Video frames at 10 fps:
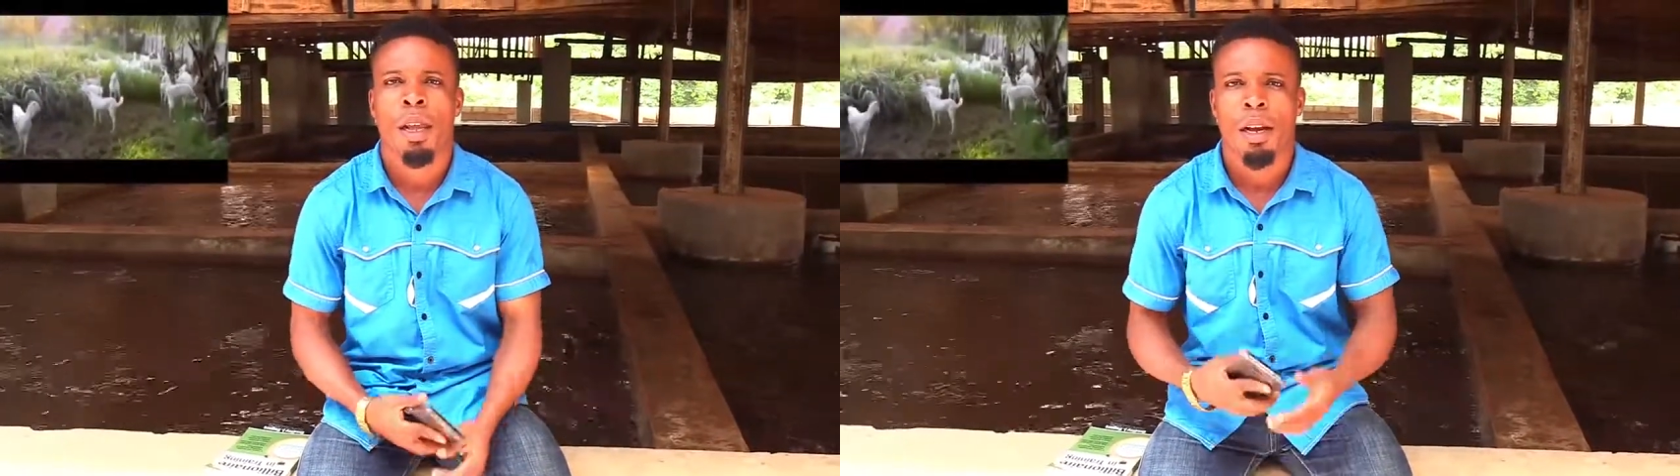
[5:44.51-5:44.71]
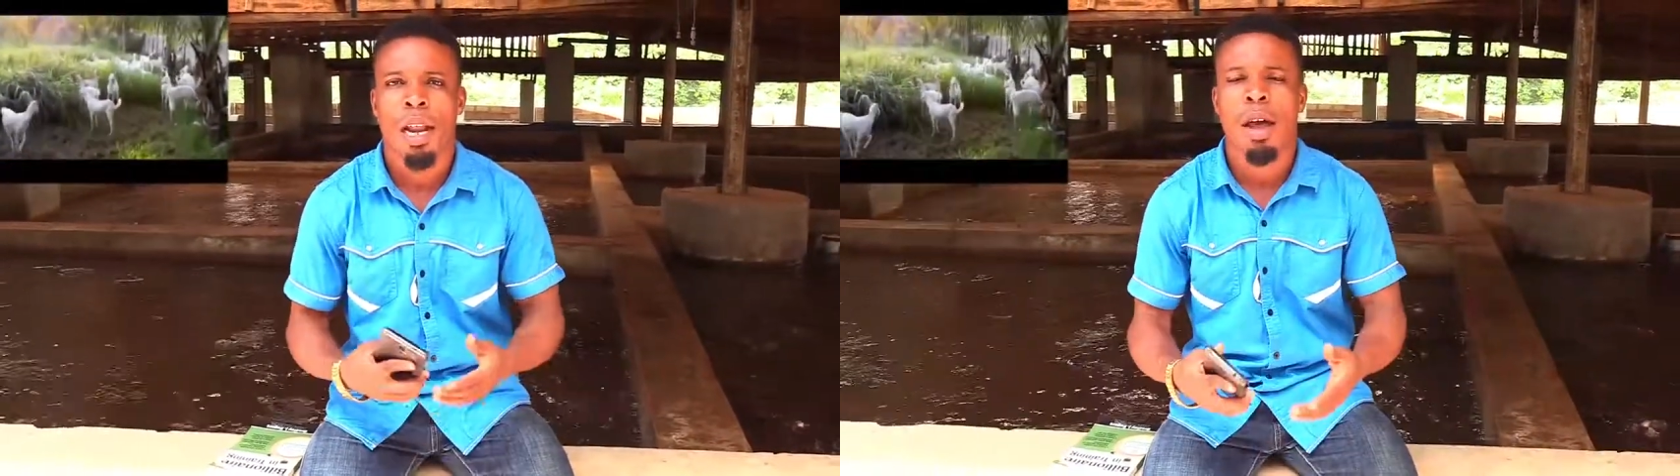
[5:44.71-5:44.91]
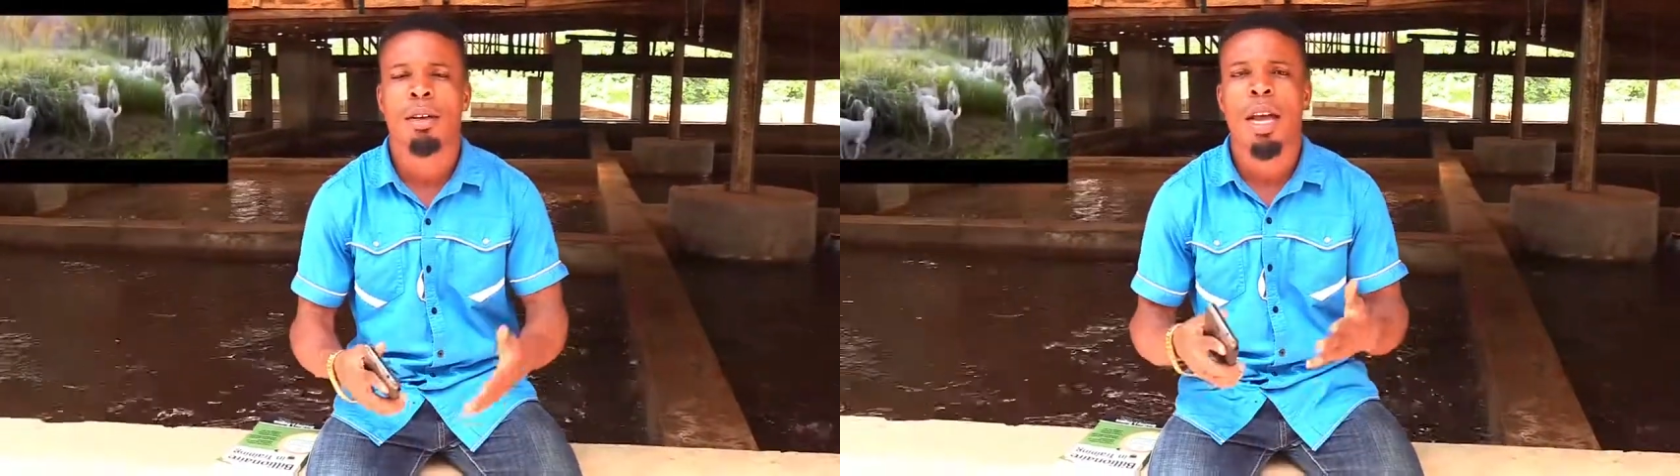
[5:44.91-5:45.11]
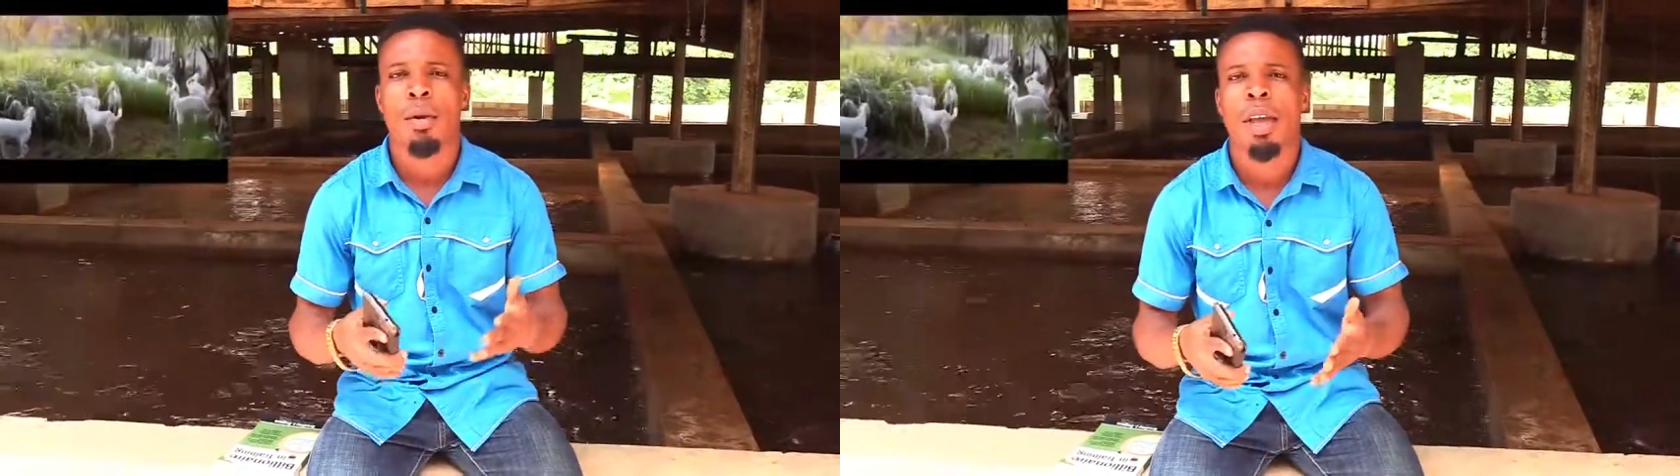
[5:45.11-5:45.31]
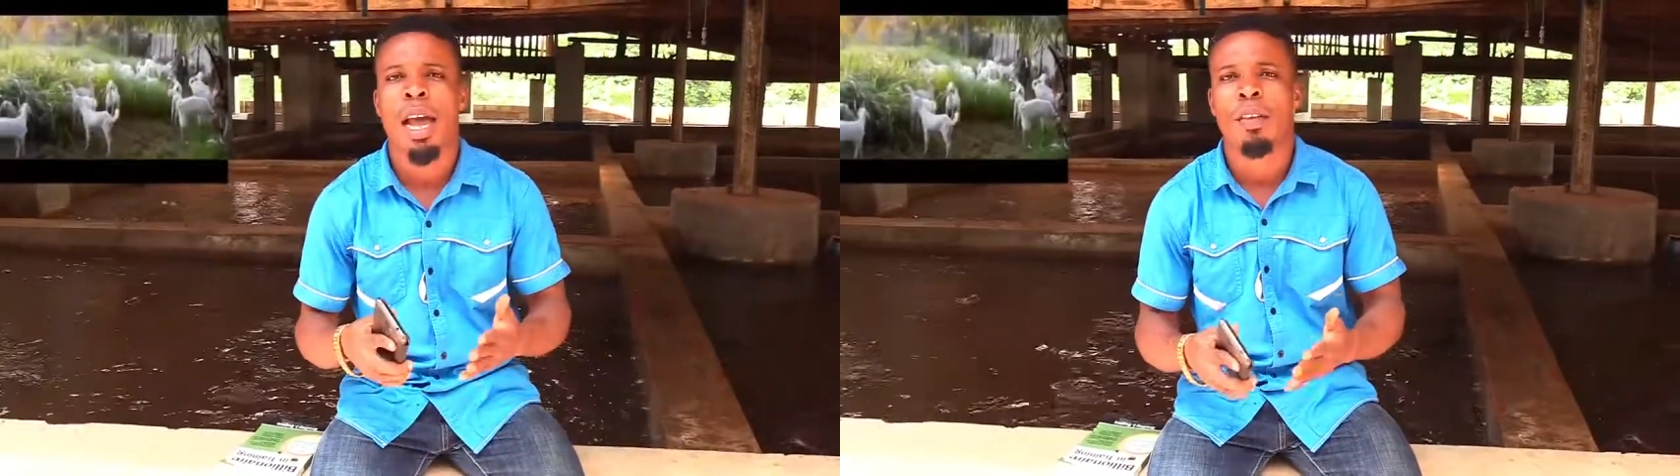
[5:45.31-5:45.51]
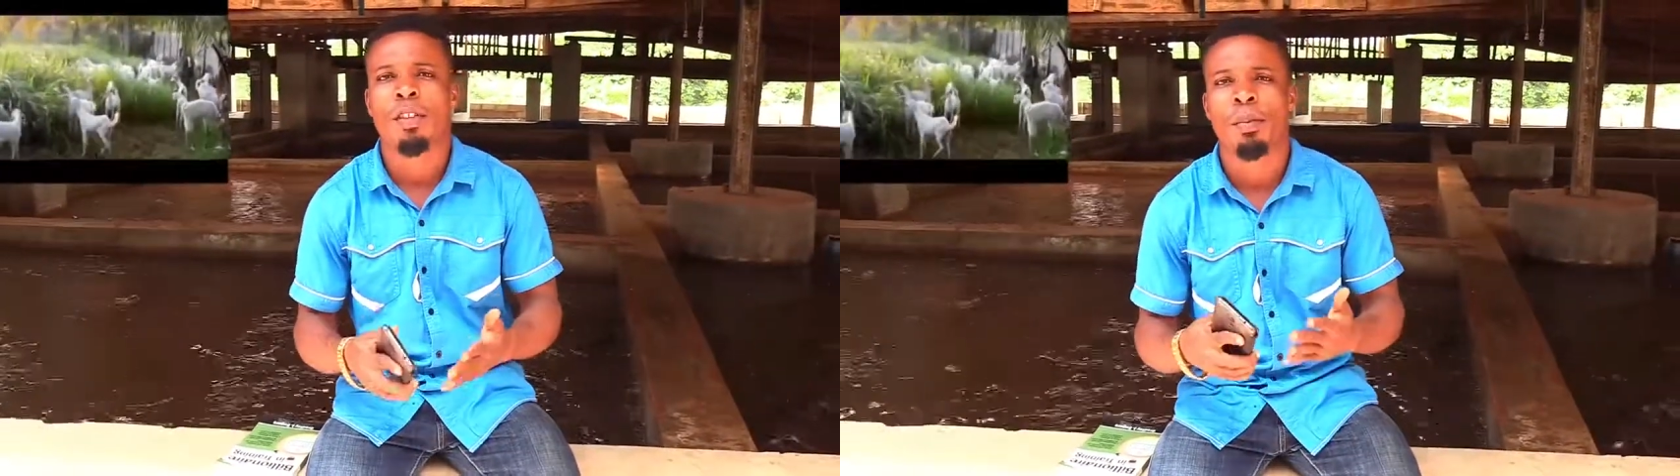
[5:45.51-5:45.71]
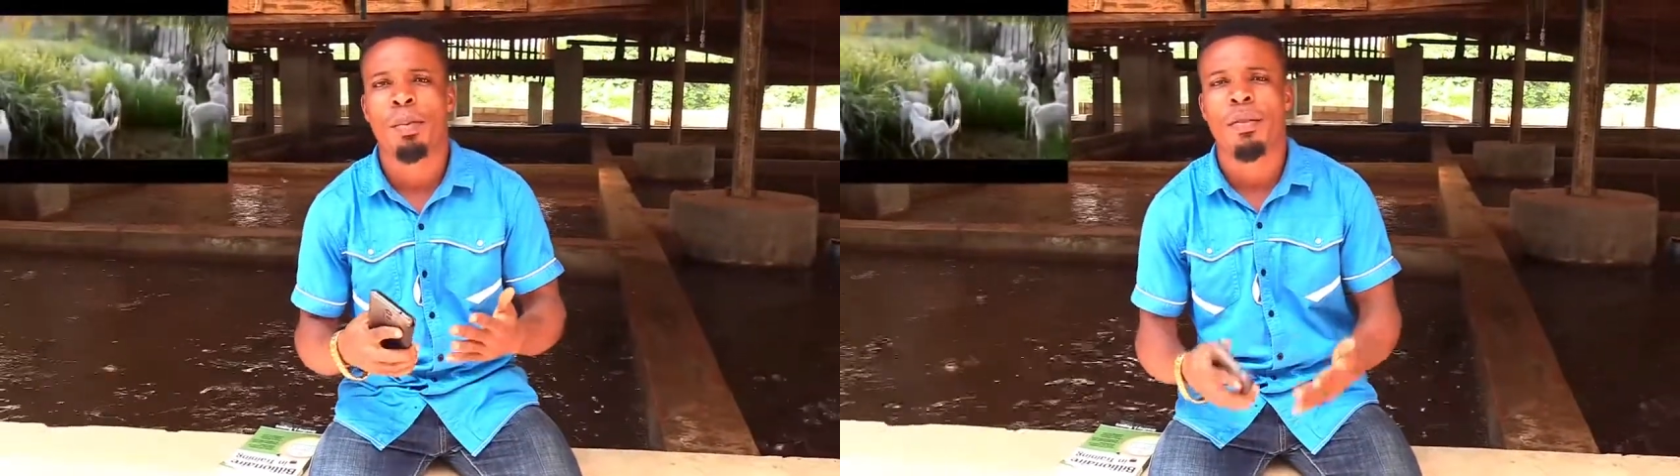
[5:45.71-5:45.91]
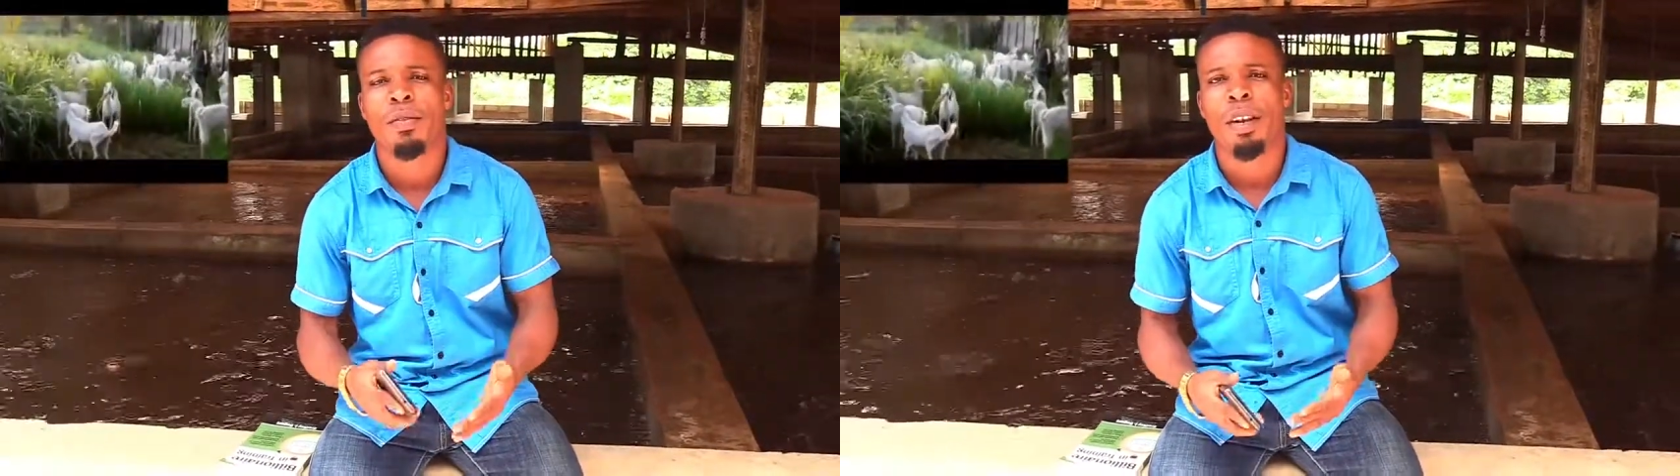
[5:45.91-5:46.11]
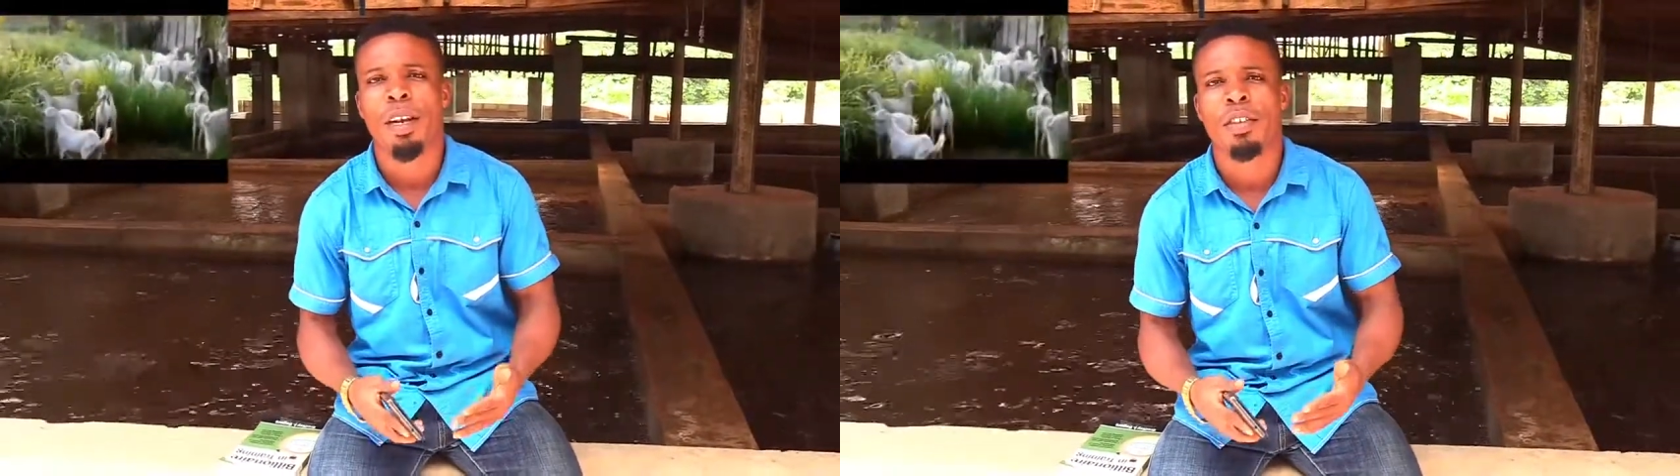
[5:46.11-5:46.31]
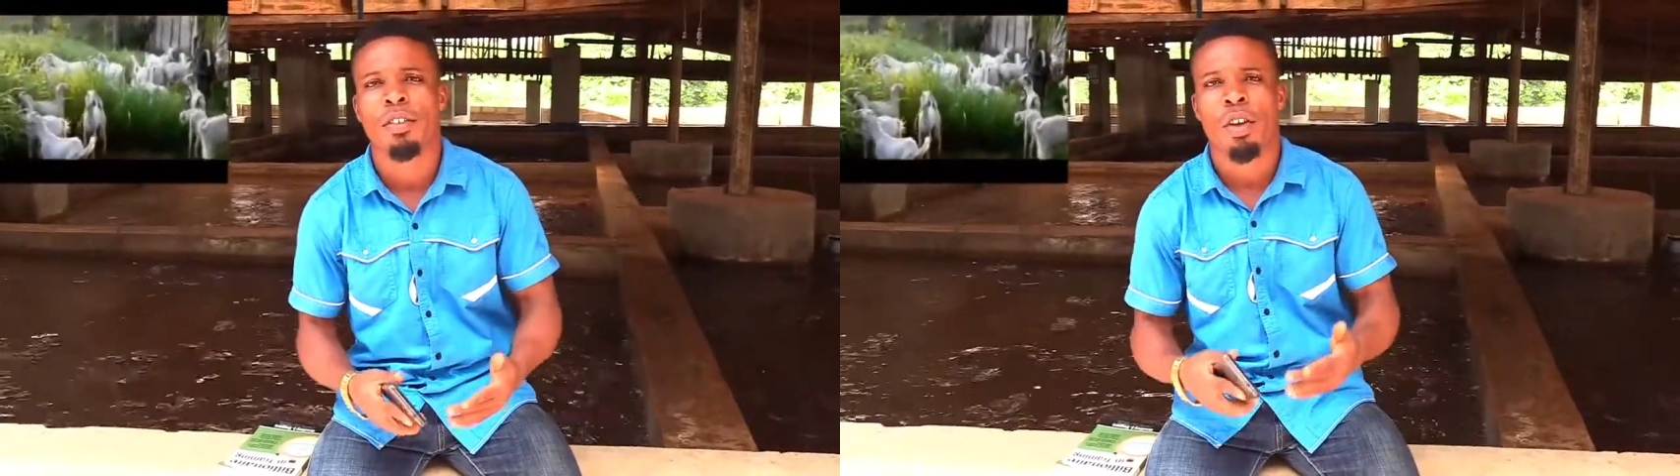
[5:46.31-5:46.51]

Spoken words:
Now that we have the privilege,